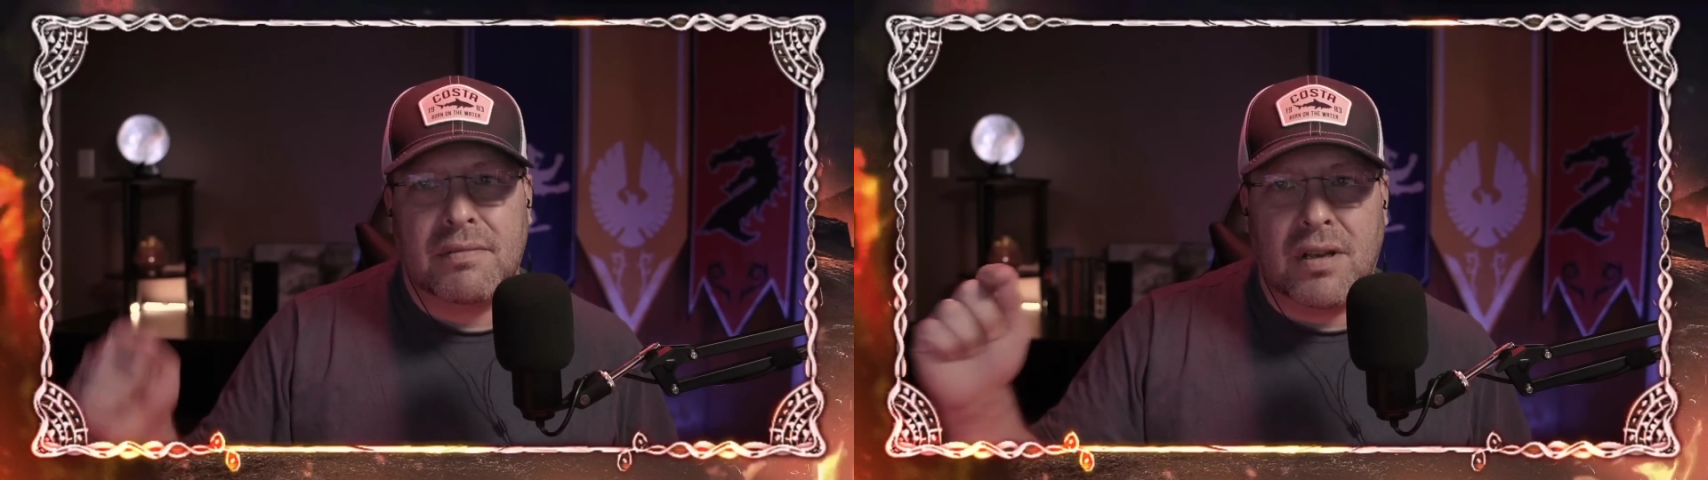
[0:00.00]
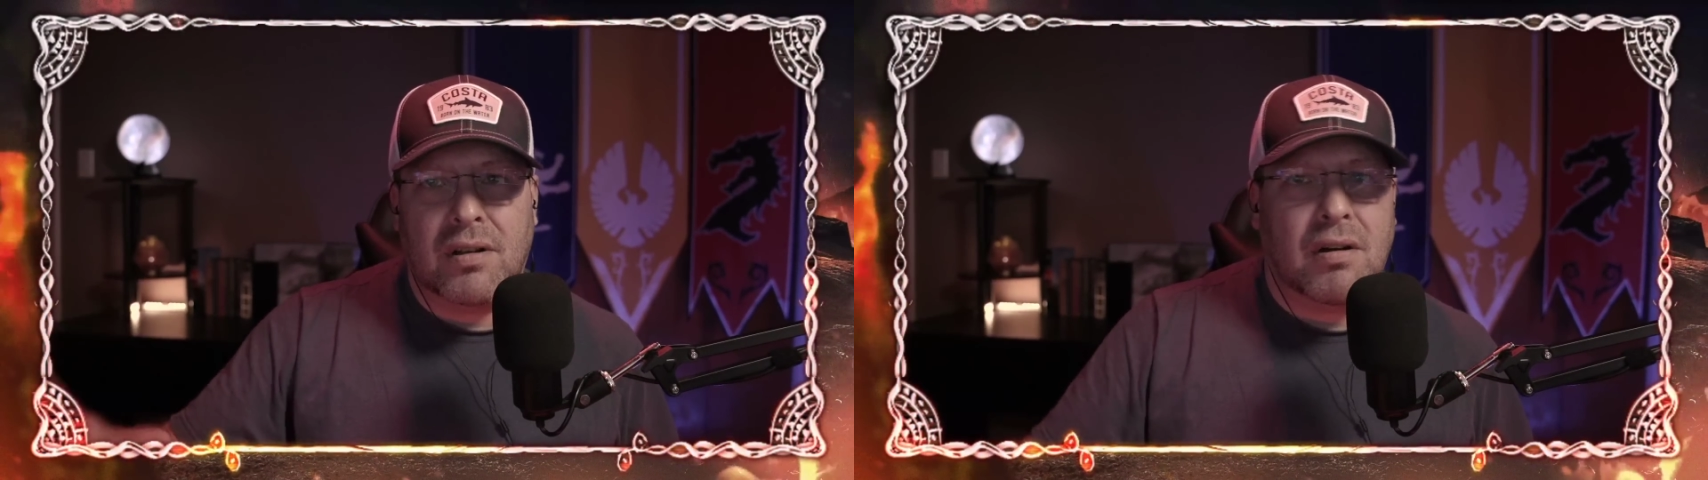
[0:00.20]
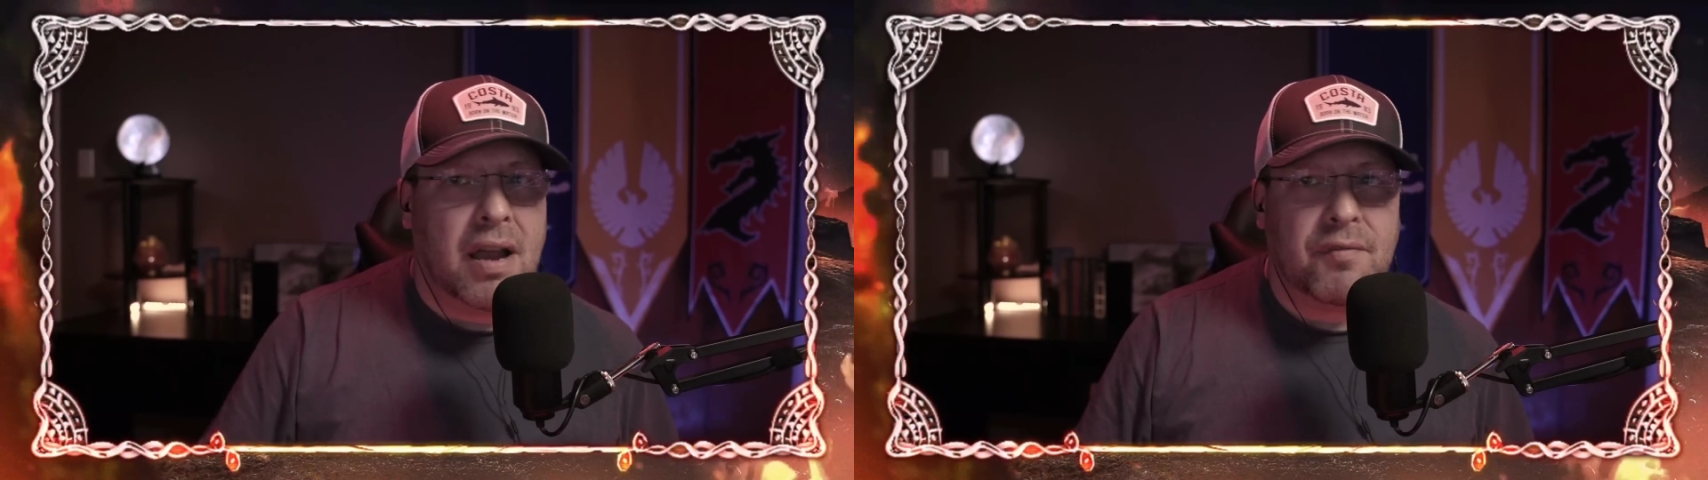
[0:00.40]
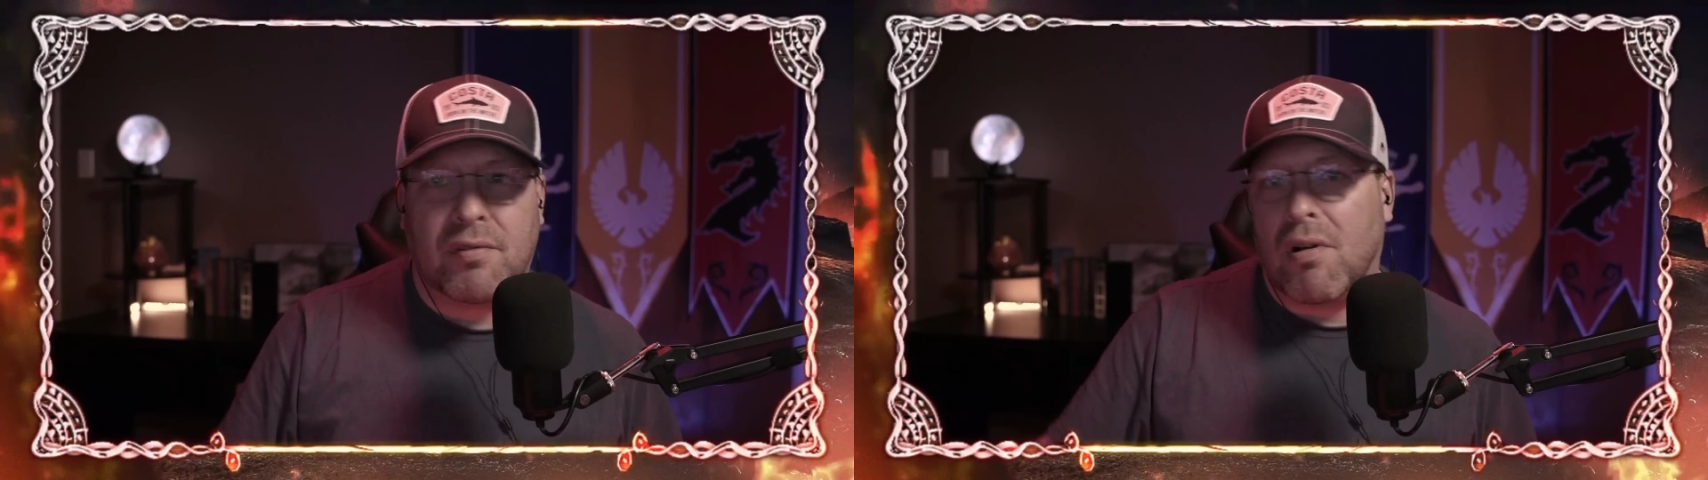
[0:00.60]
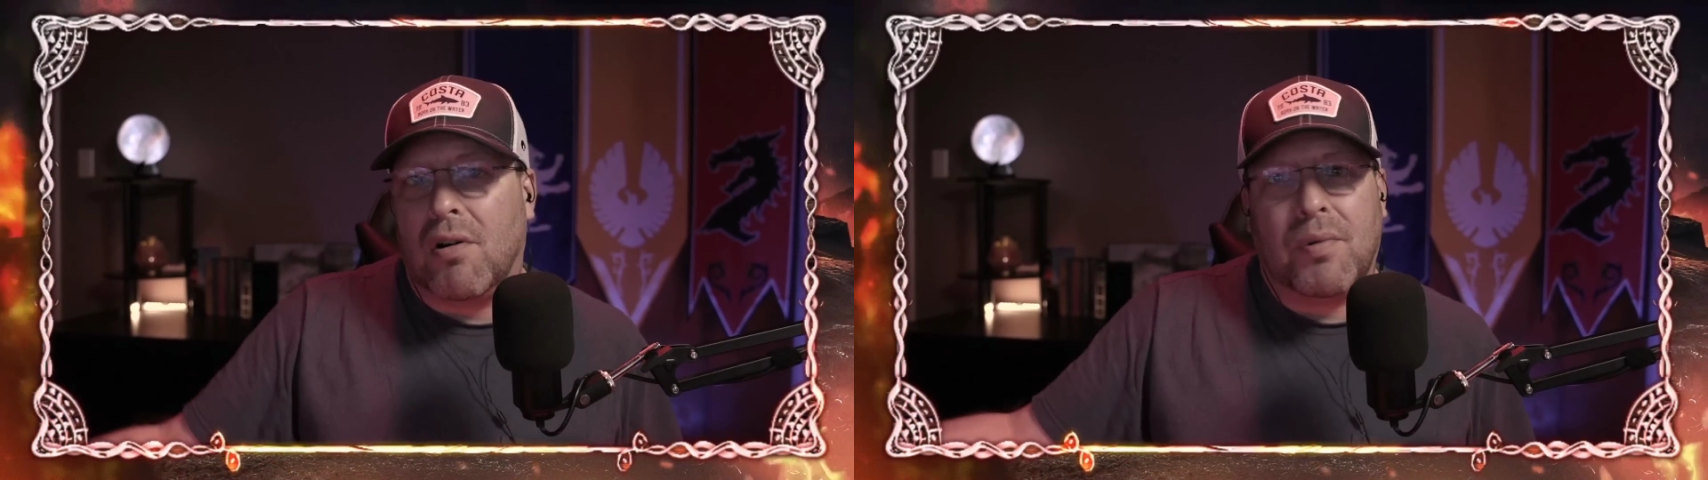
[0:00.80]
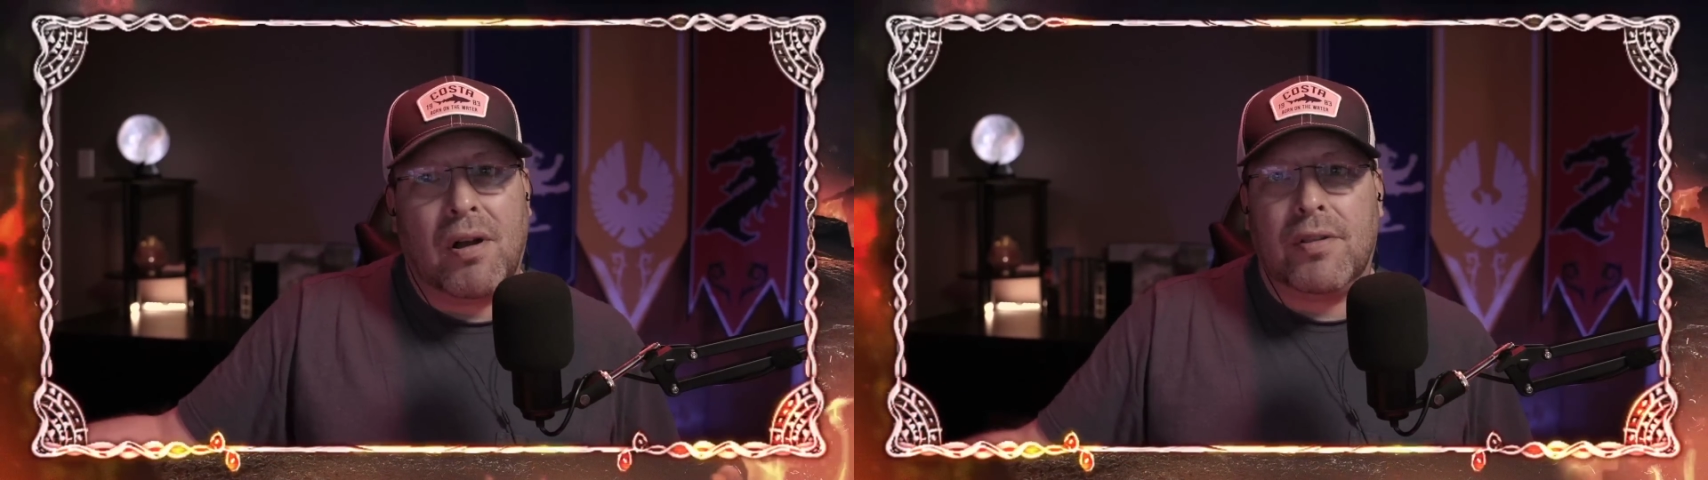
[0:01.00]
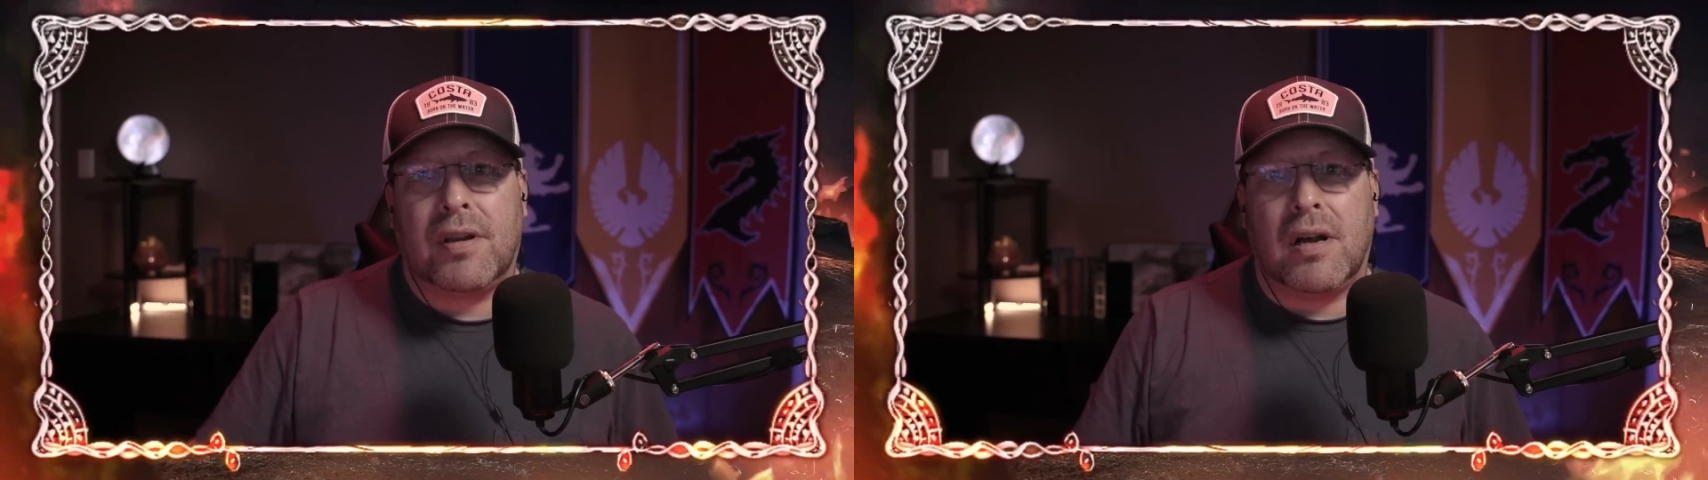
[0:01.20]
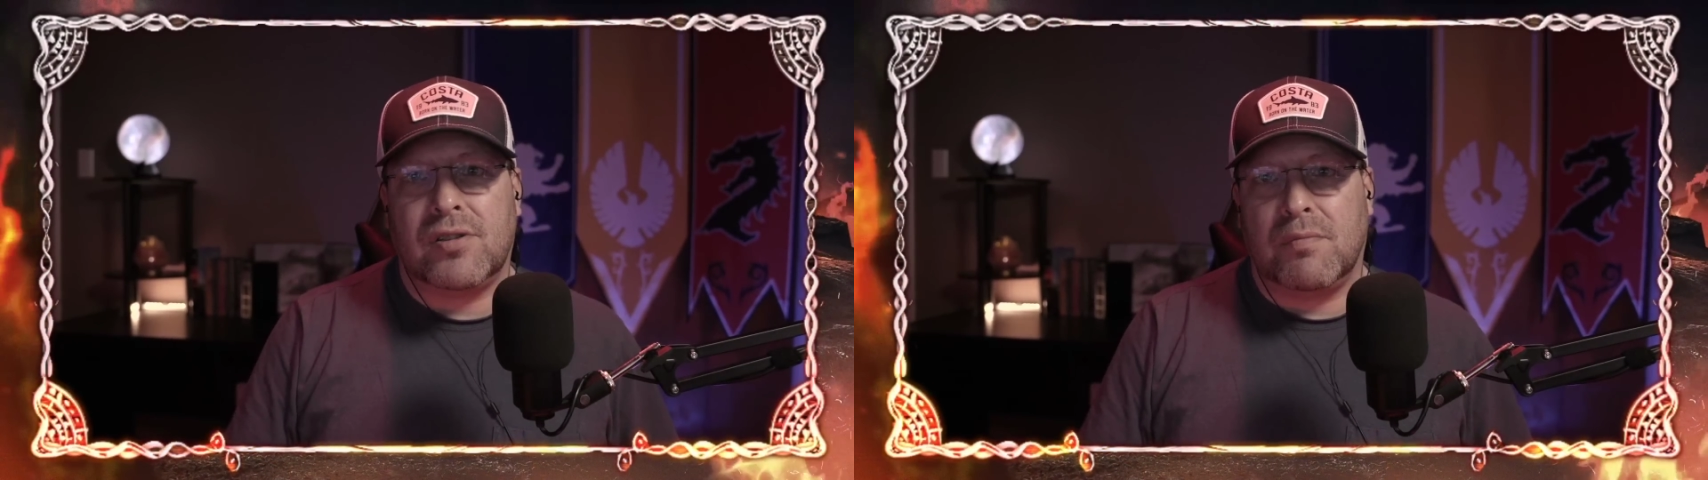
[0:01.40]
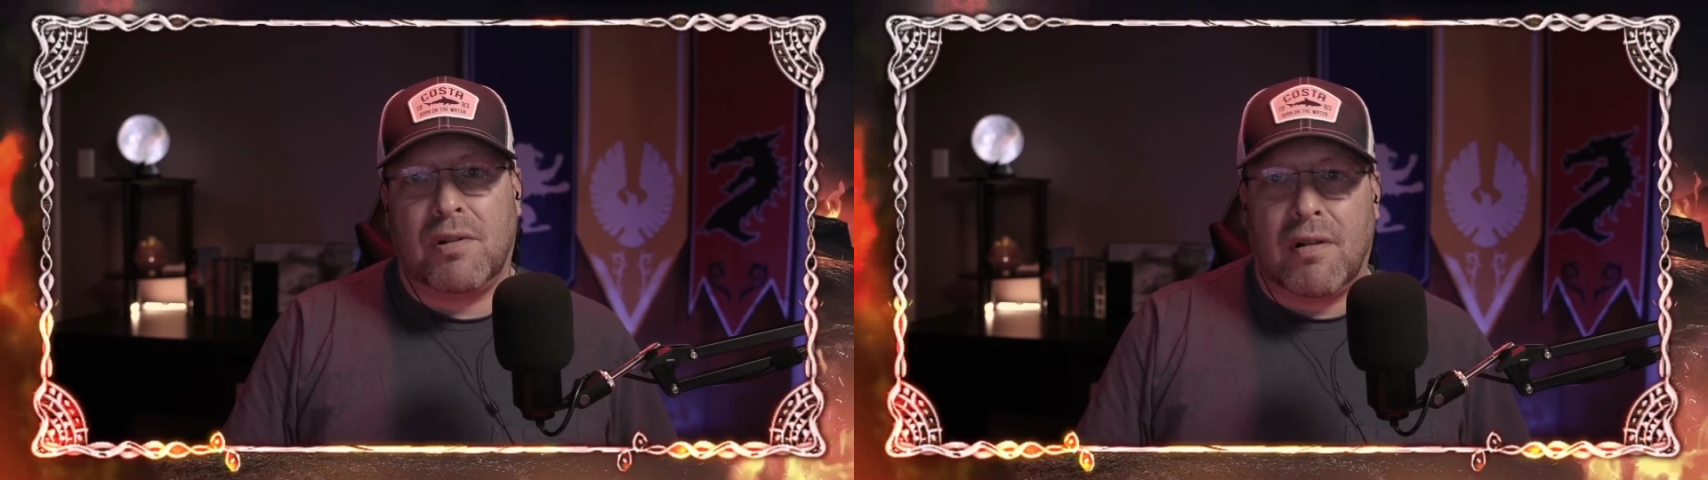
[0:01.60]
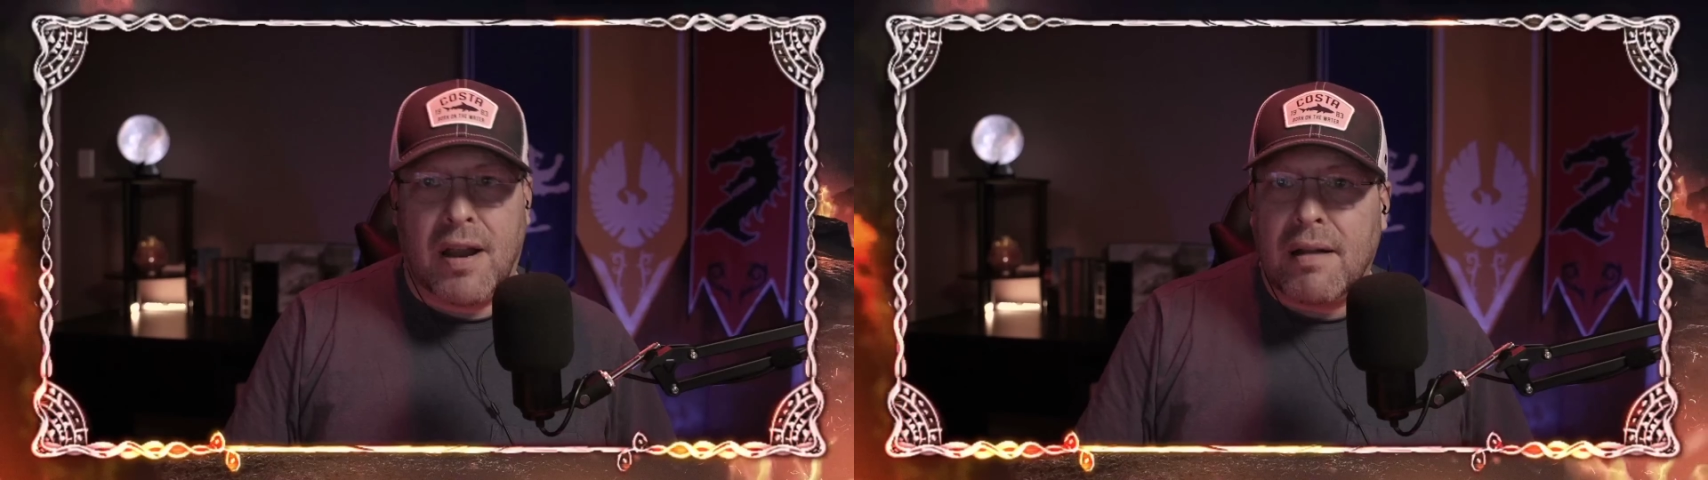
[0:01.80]
You know, after all, we are the customer,
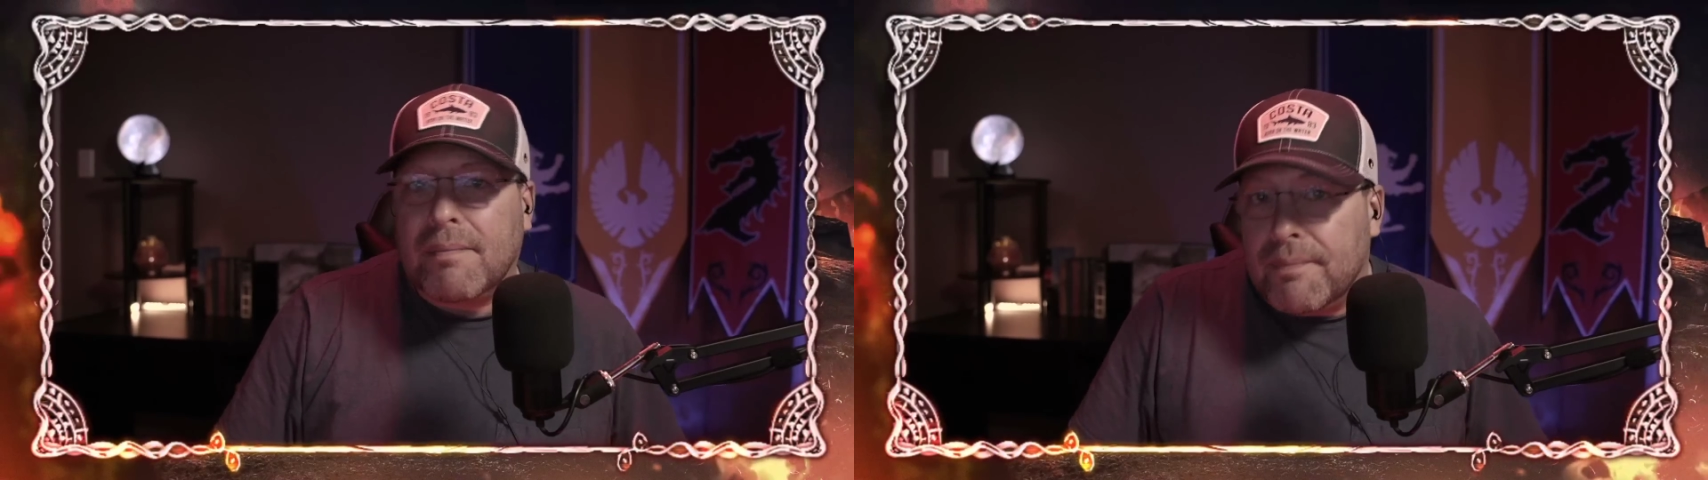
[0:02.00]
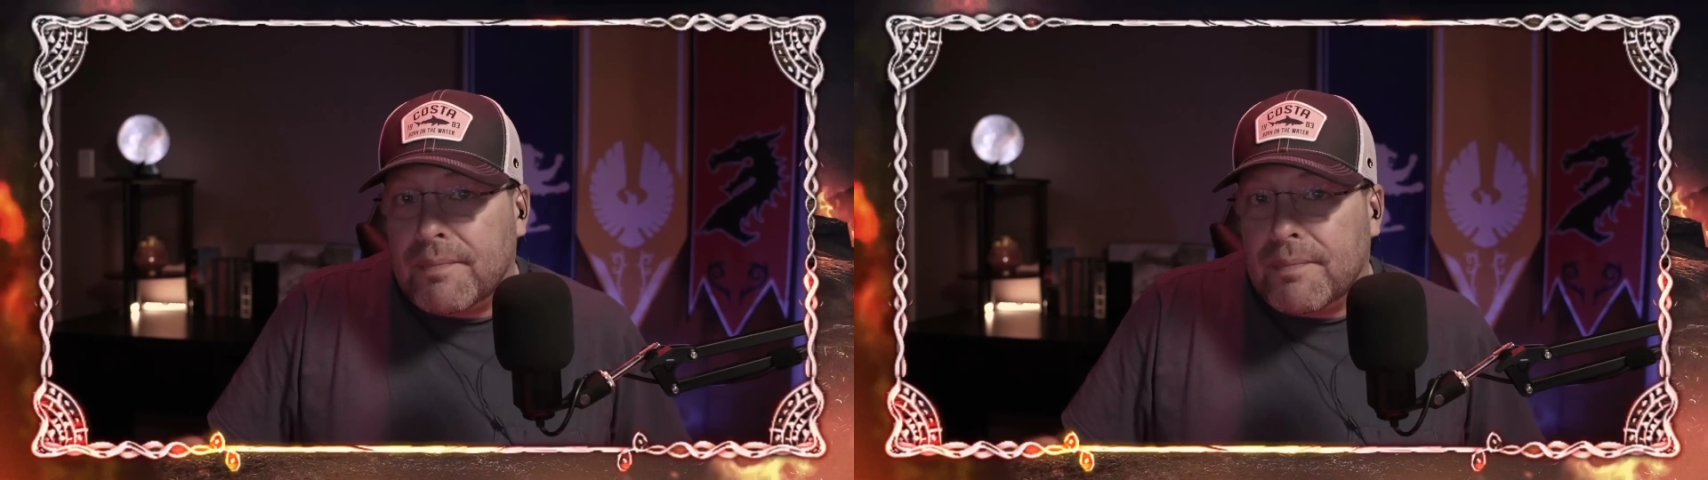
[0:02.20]
right?